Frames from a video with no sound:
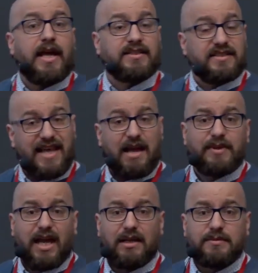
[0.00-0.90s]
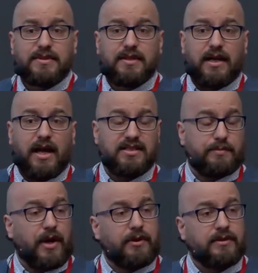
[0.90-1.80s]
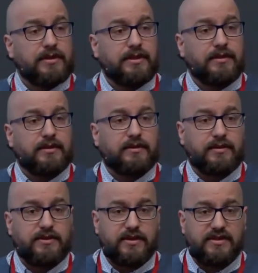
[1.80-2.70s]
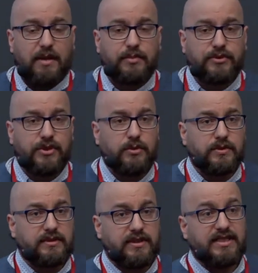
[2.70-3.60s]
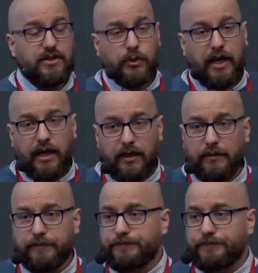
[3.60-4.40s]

And sometimes, as apparently this example shows, that's okay.